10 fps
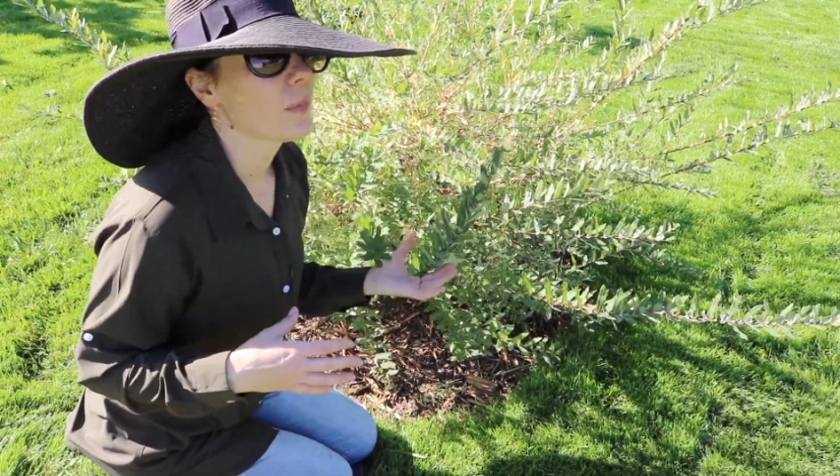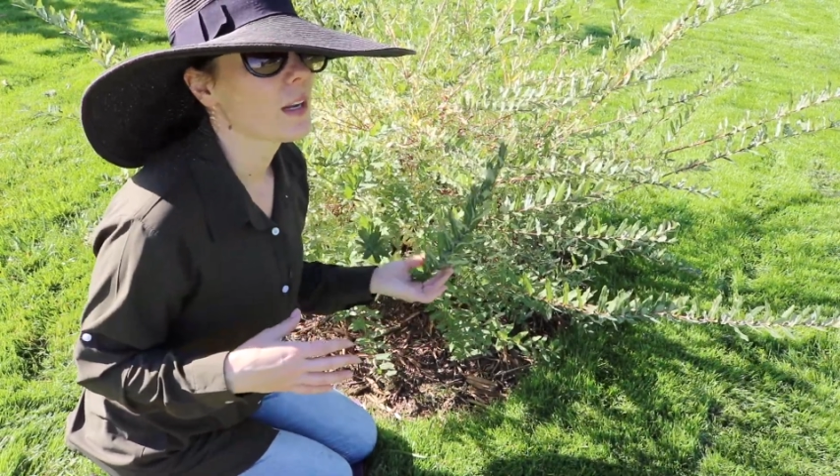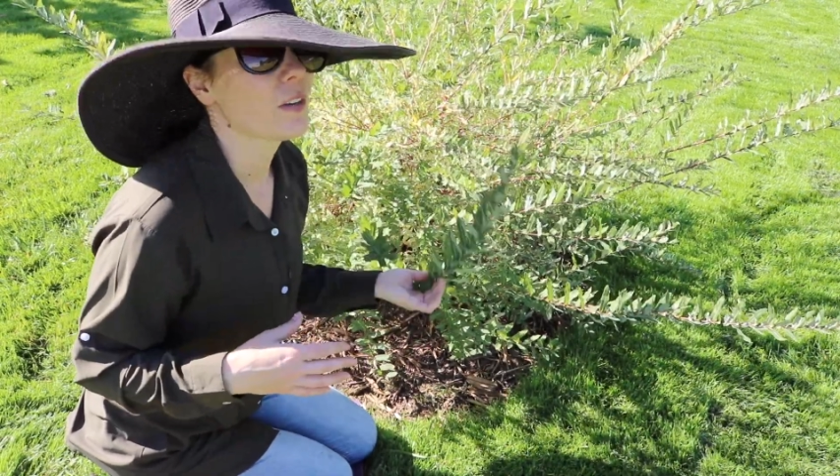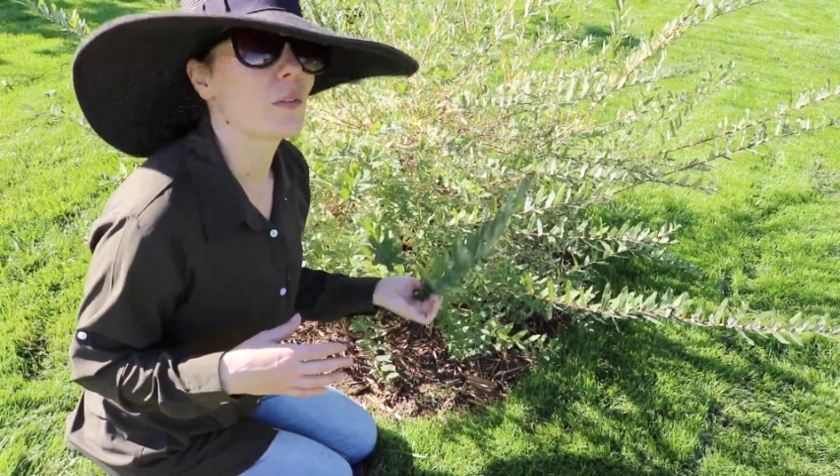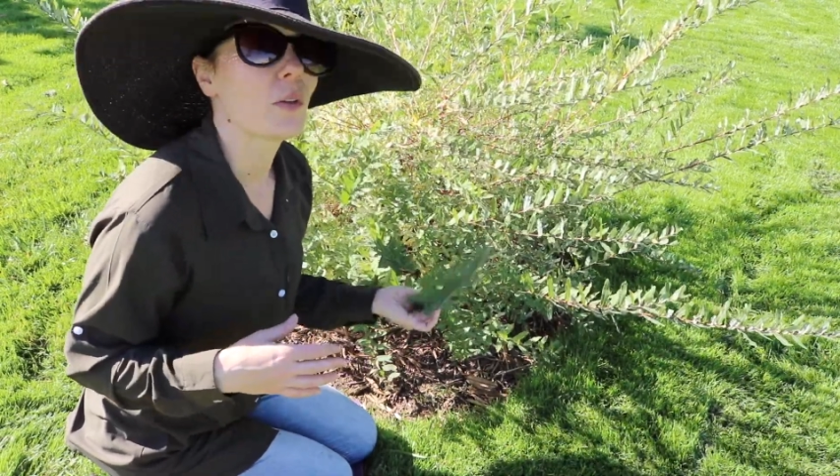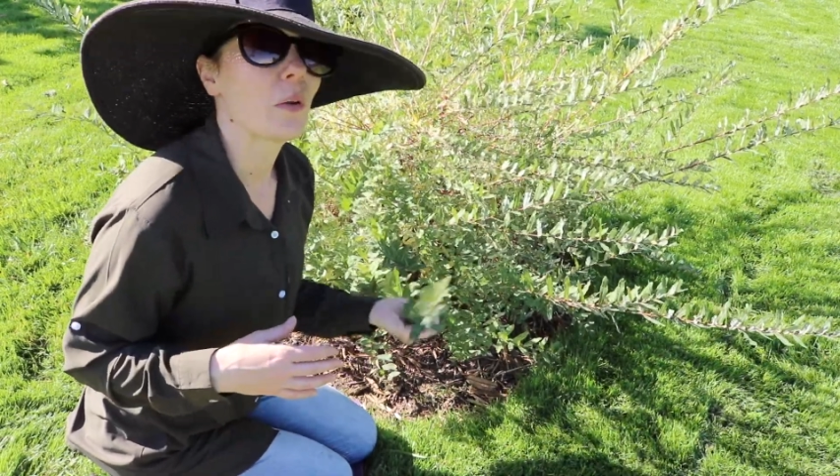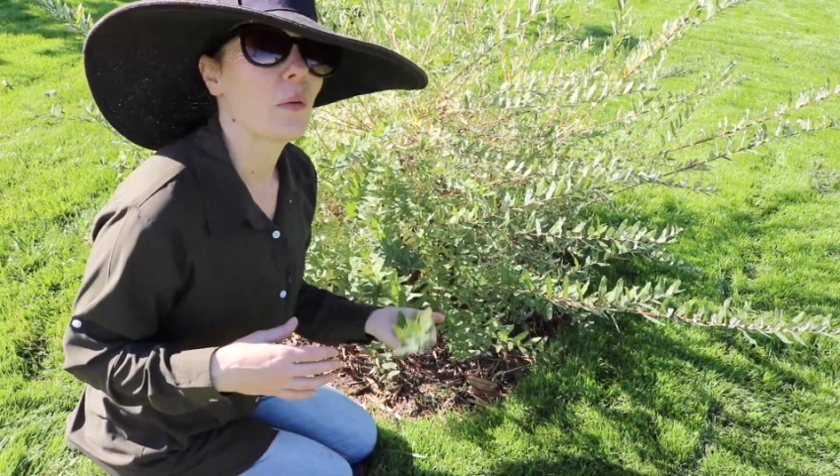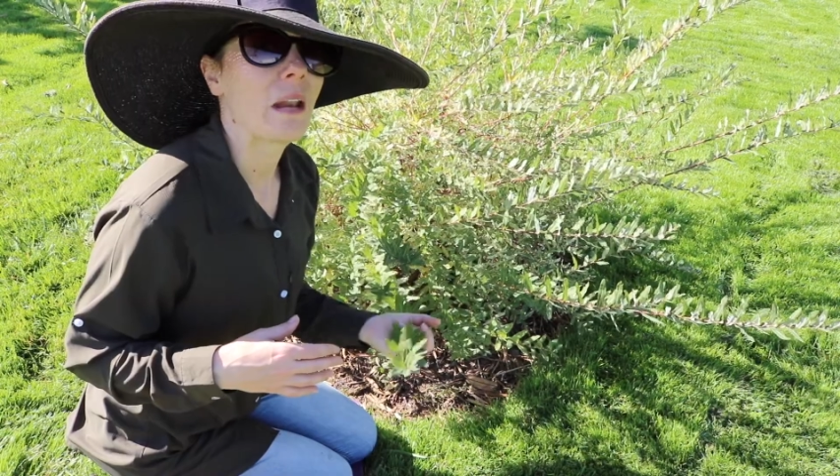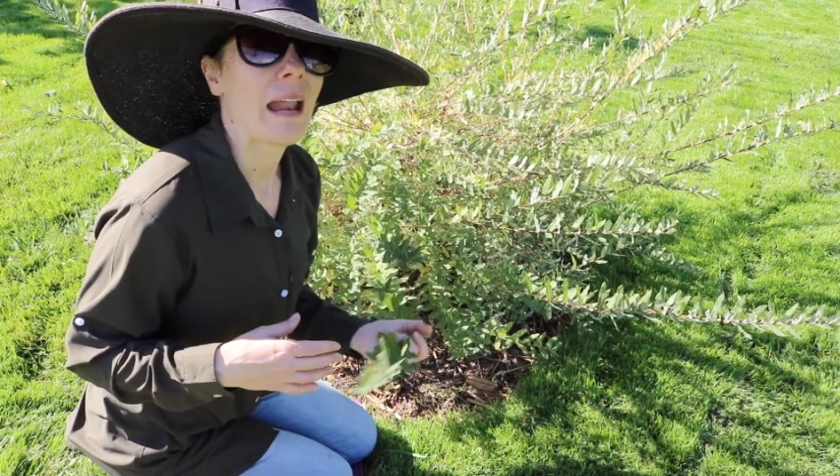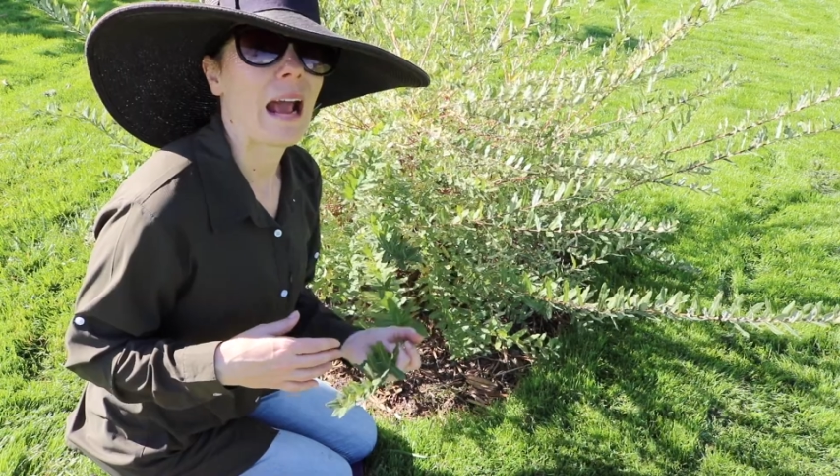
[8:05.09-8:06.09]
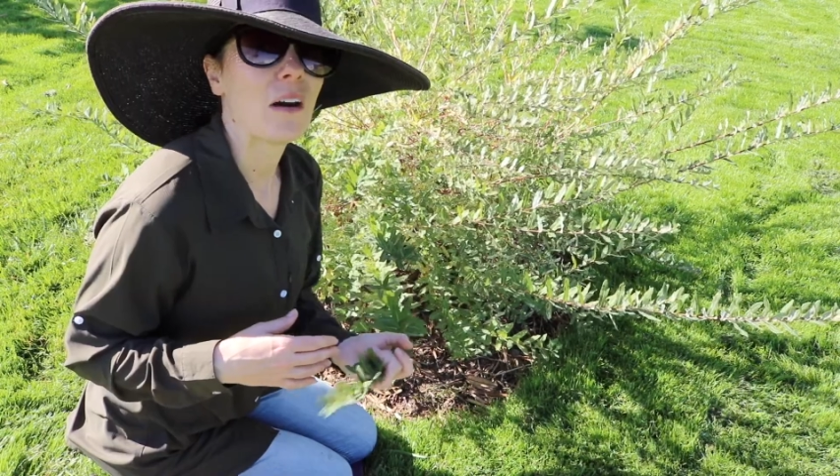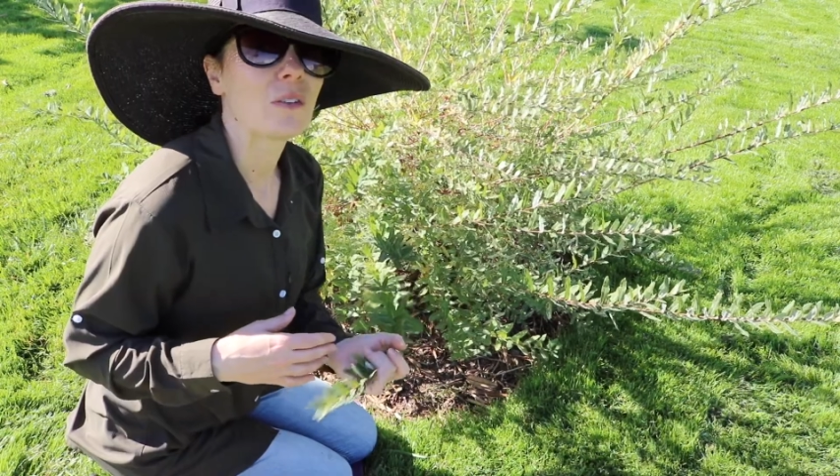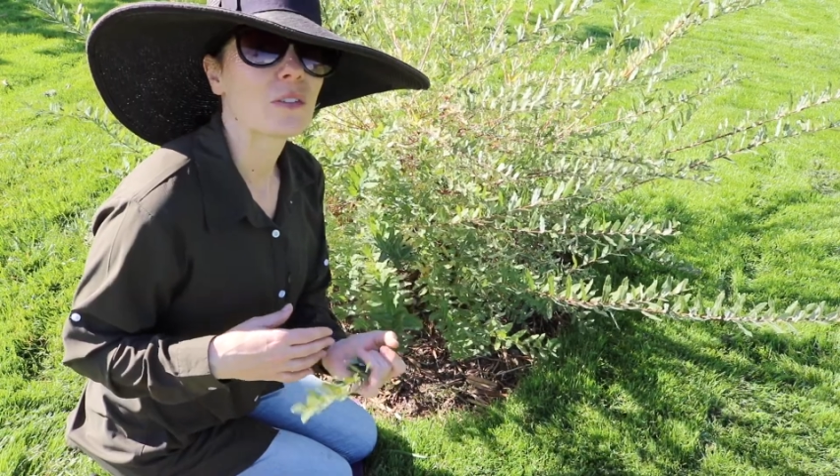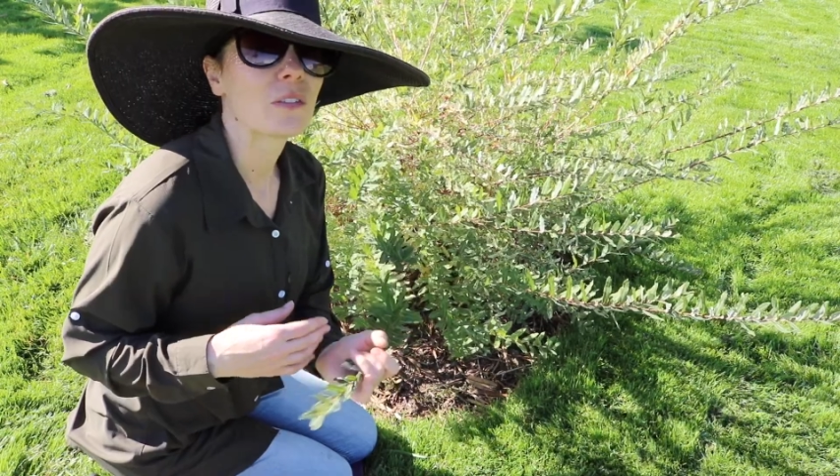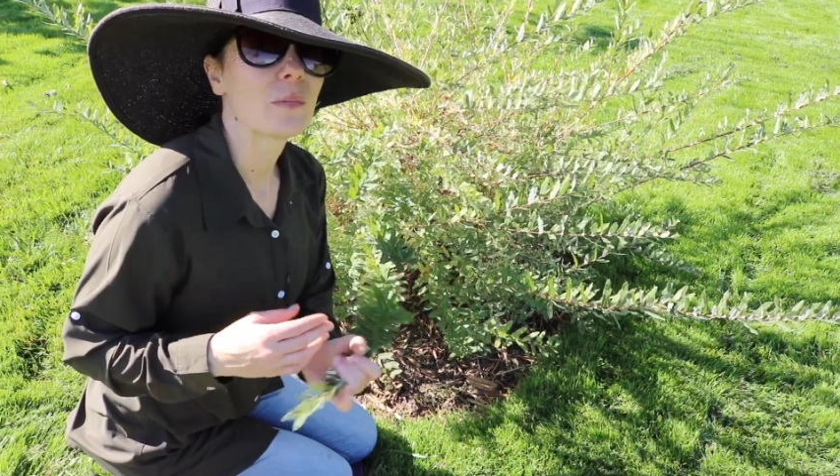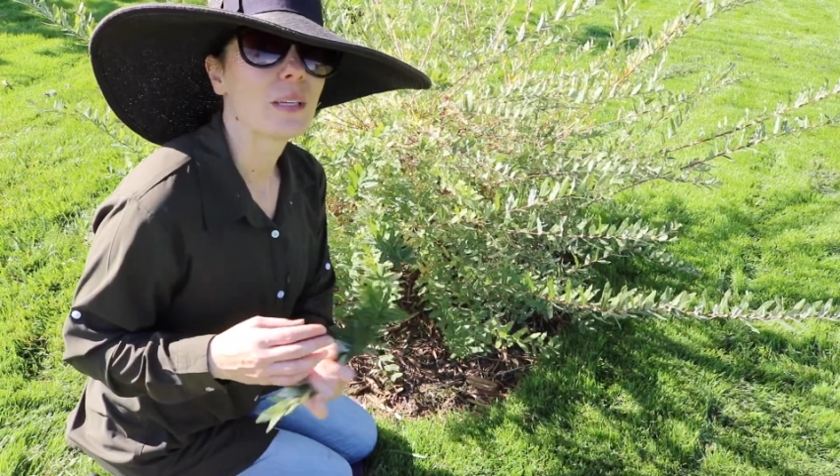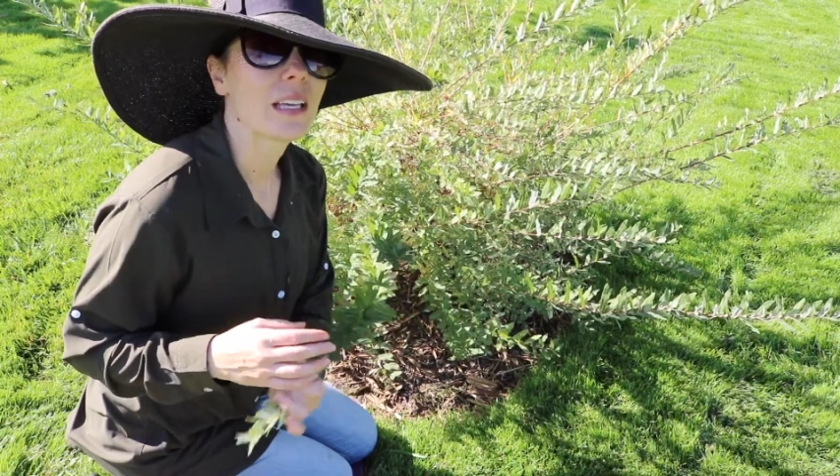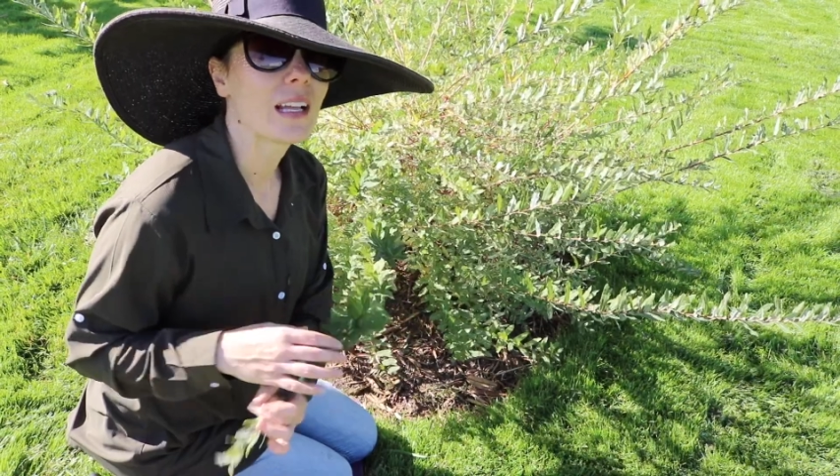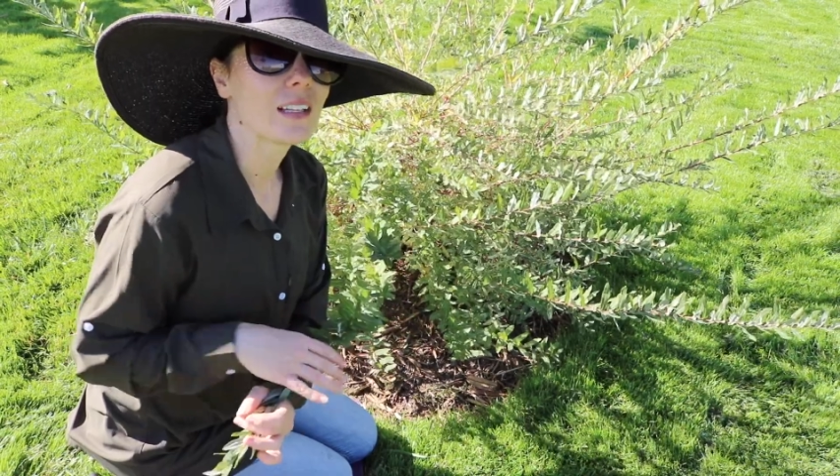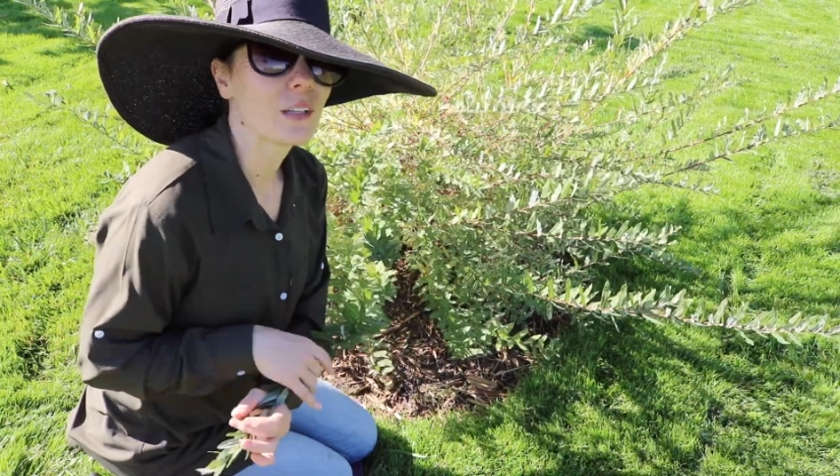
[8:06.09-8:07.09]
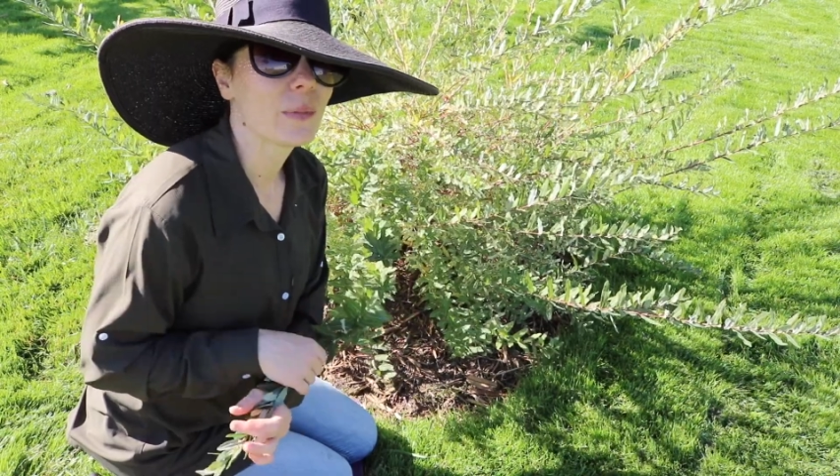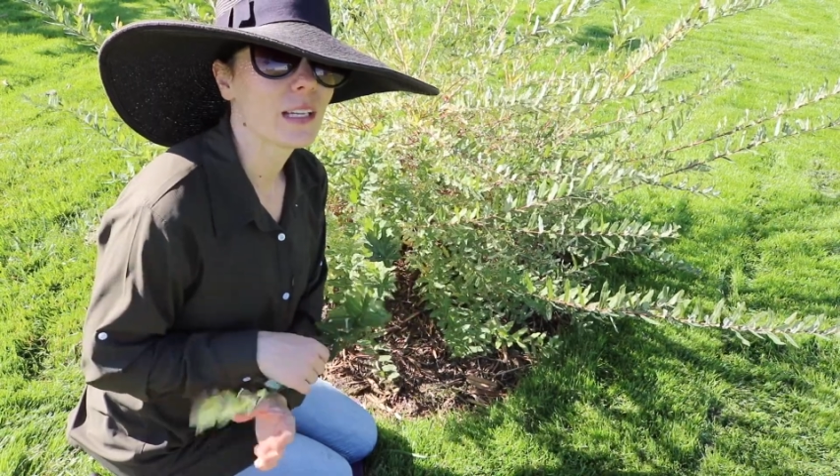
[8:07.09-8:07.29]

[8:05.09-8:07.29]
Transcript: but I don't know now. So it'll be a little bit